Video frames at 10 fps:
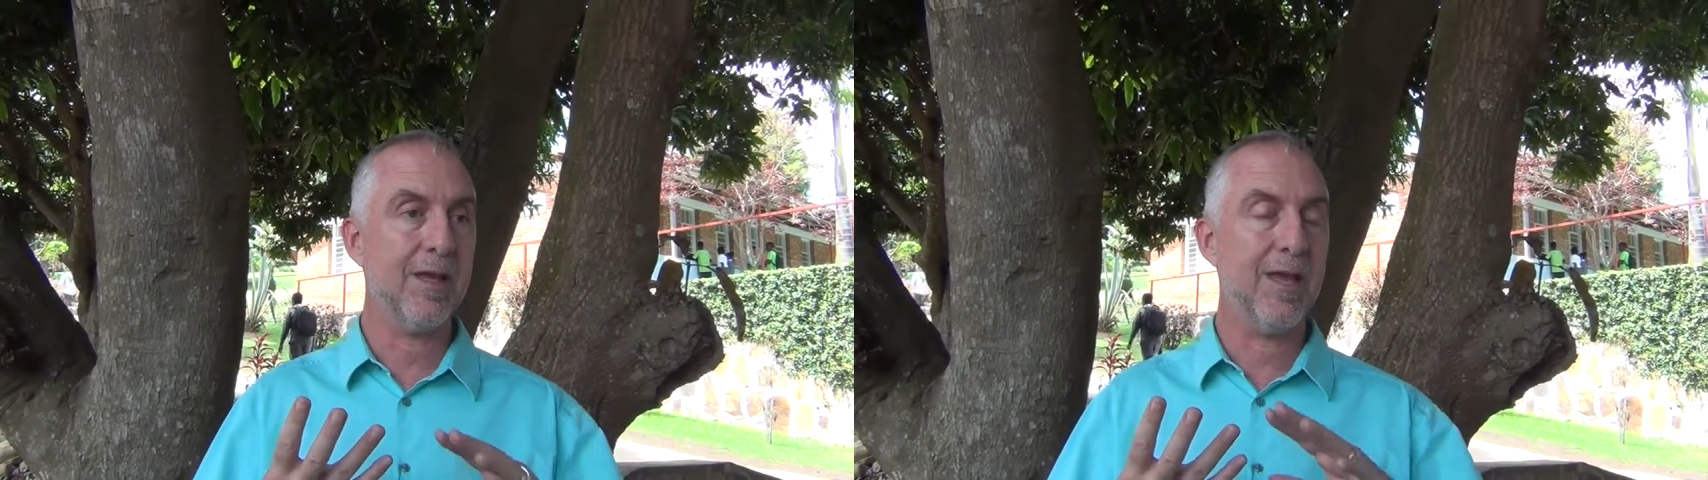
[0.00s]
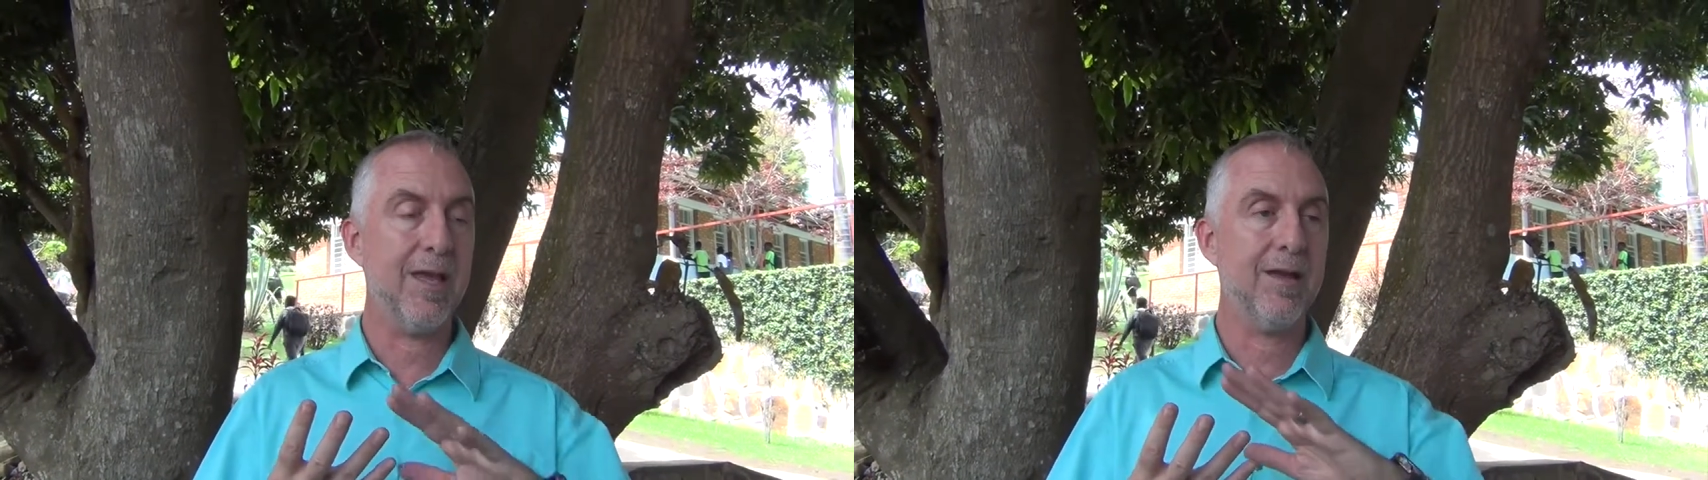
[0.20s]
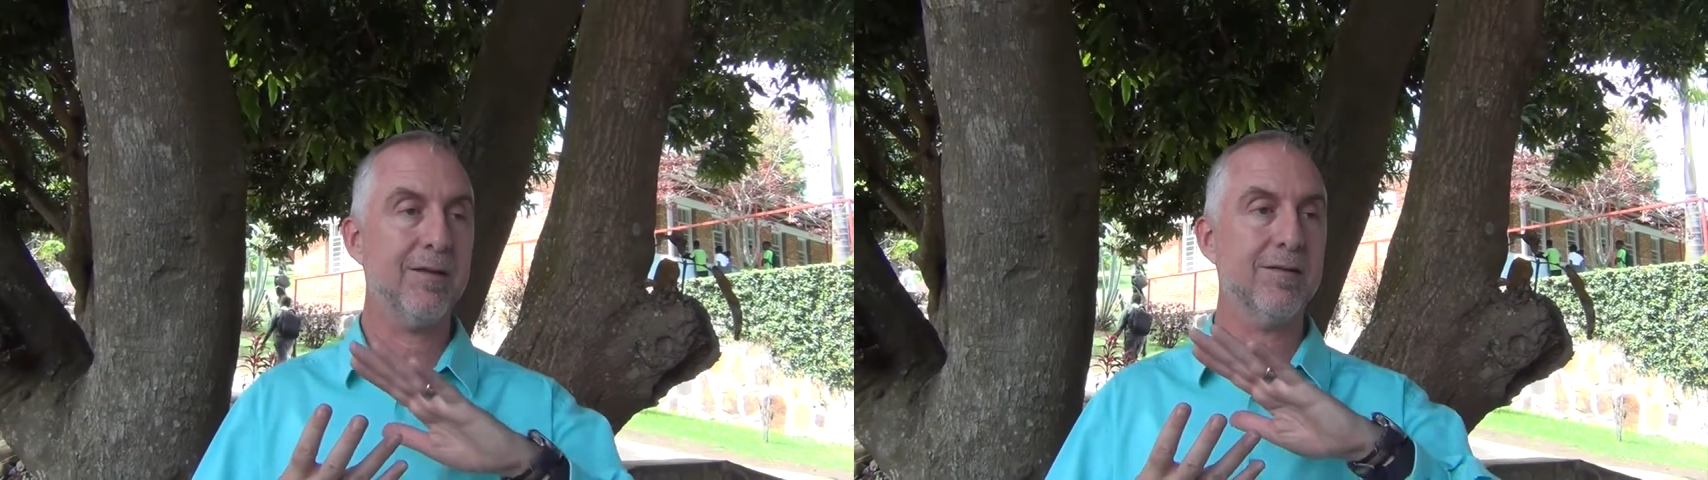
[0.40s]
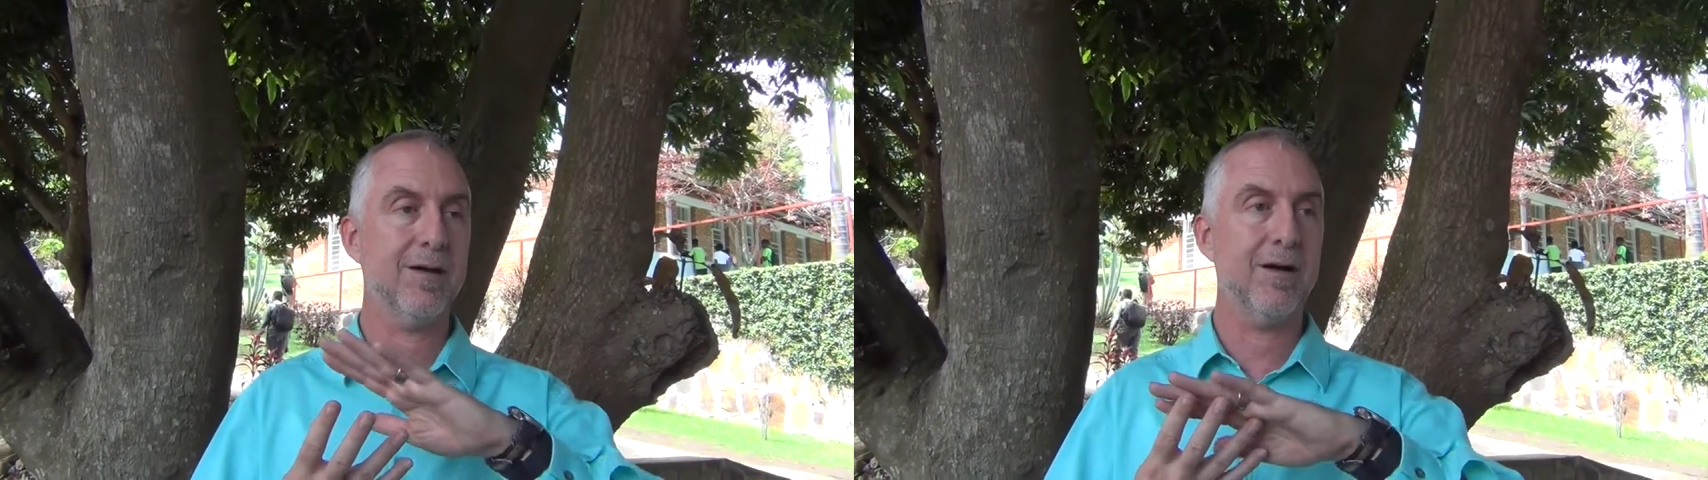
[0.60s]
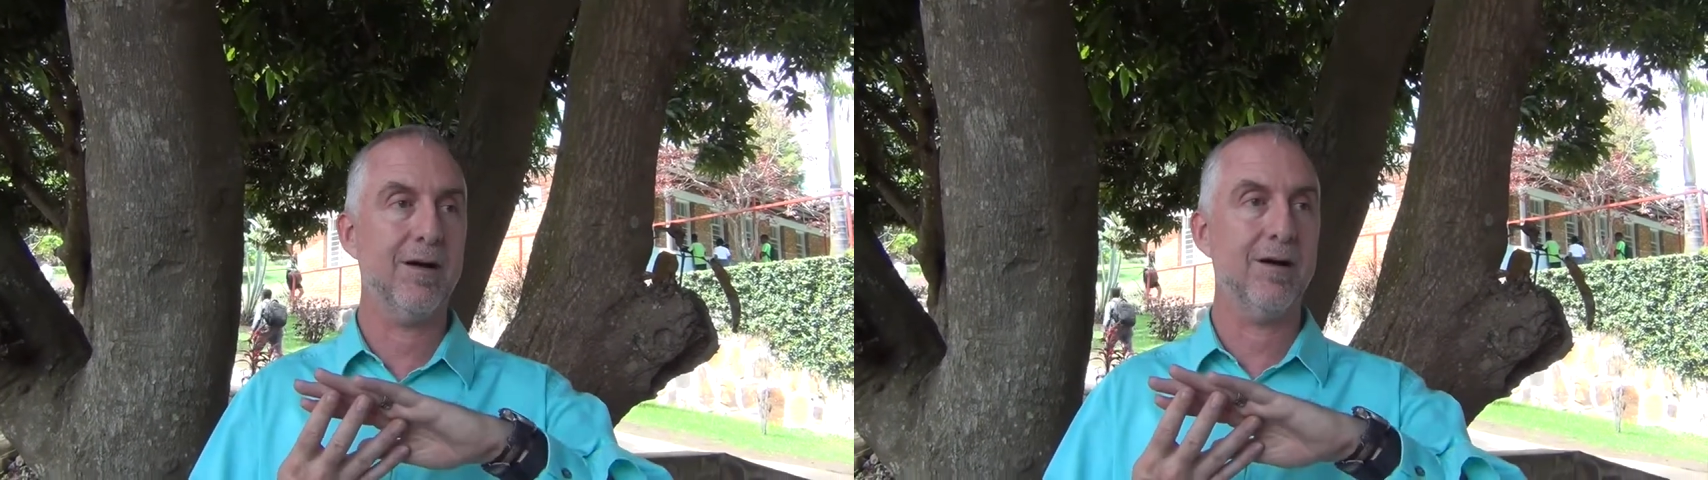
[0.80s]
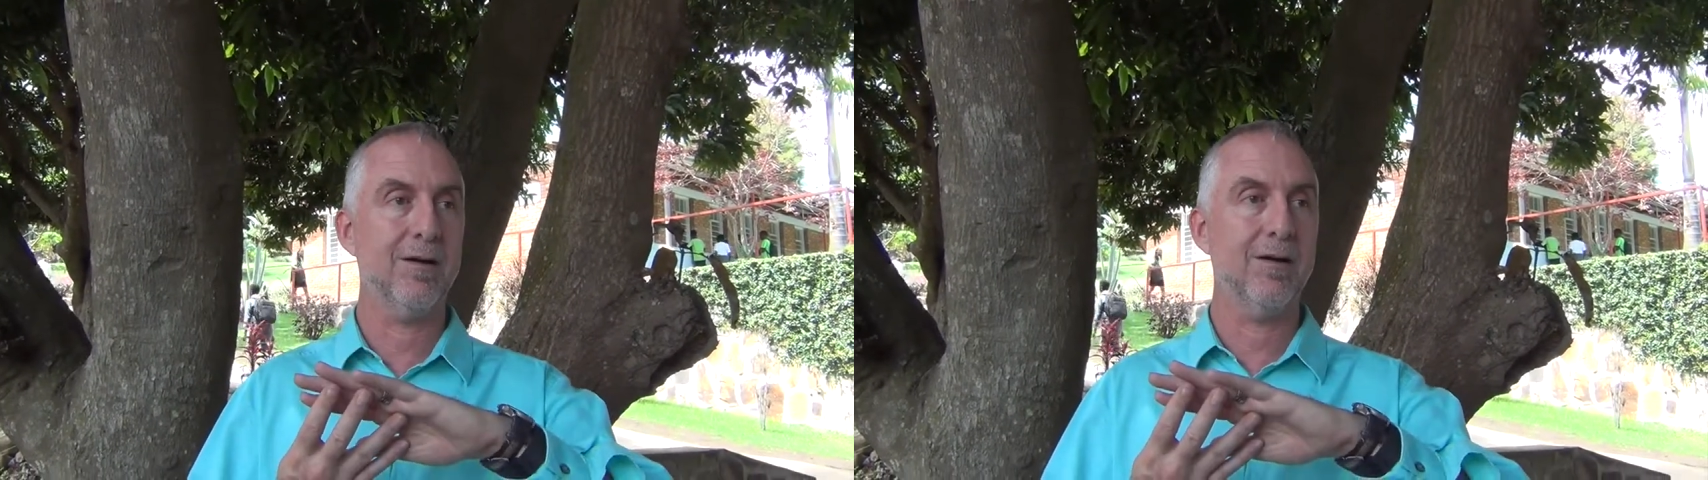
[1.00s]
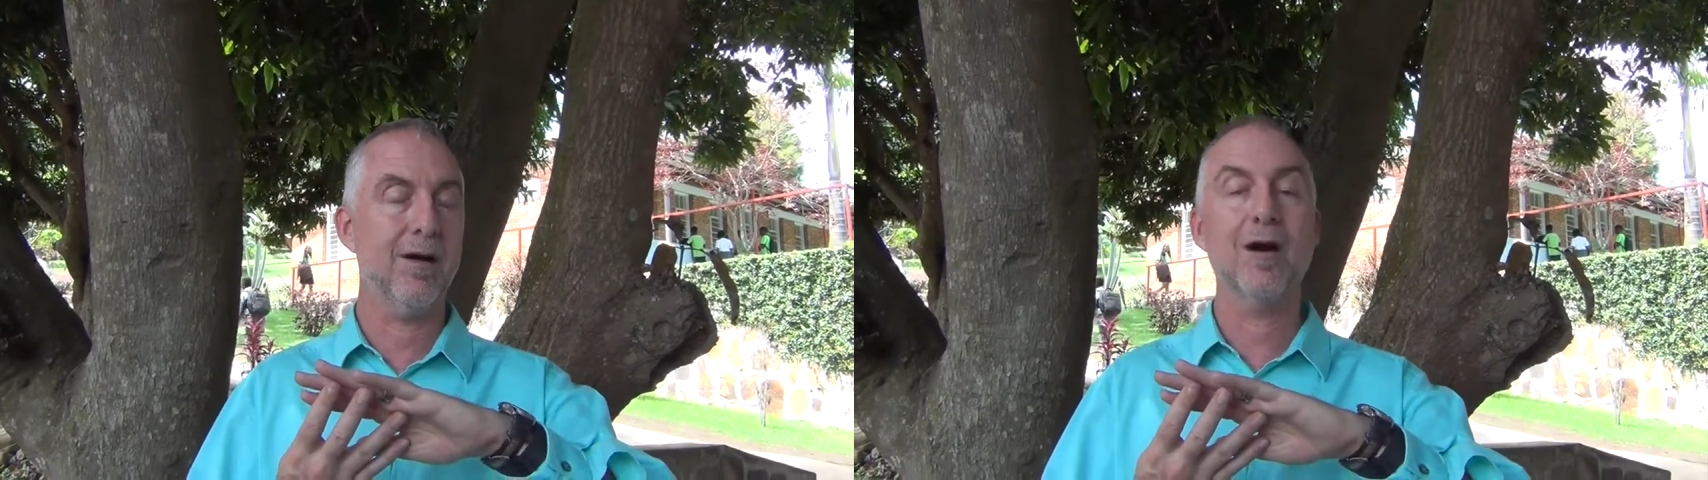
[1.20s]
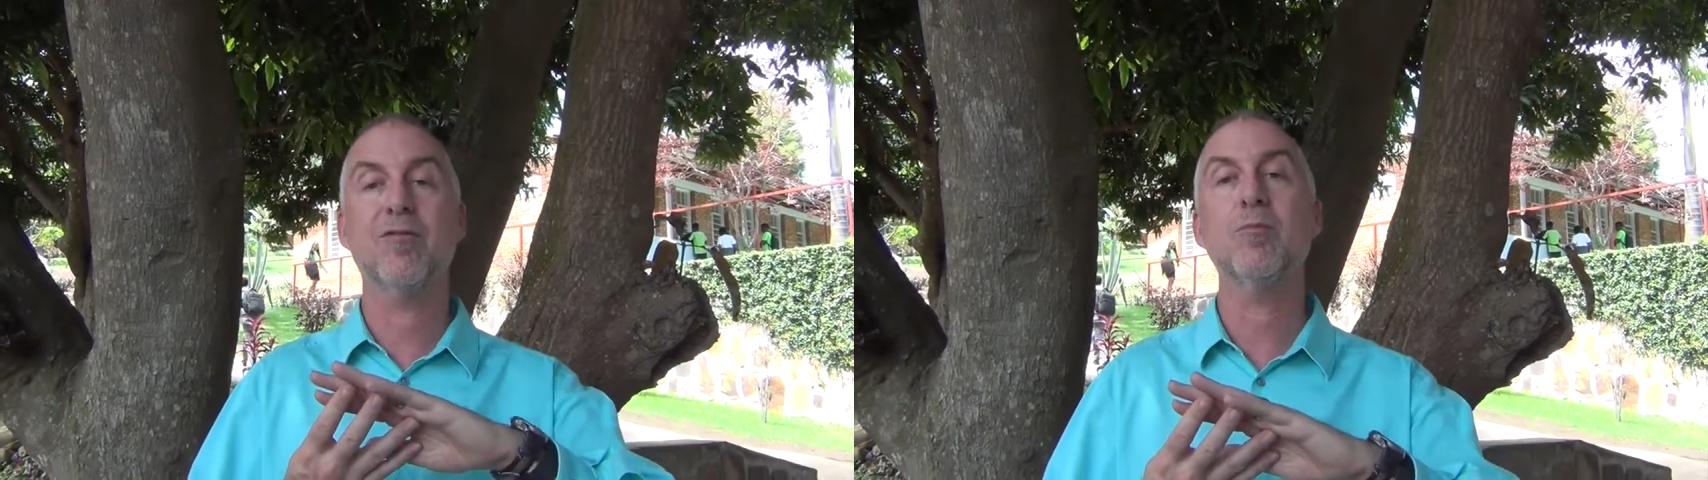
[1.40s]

and of